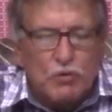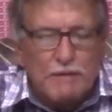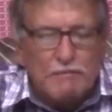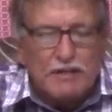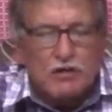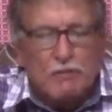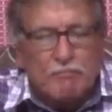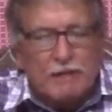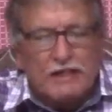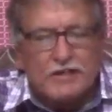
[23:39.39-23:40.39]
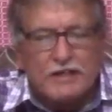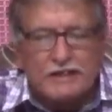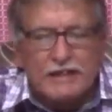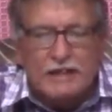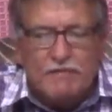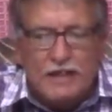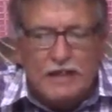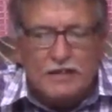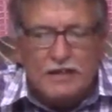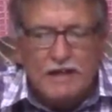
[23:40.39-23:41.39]
one must compare certain
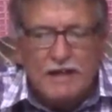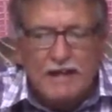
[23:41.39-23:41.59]
events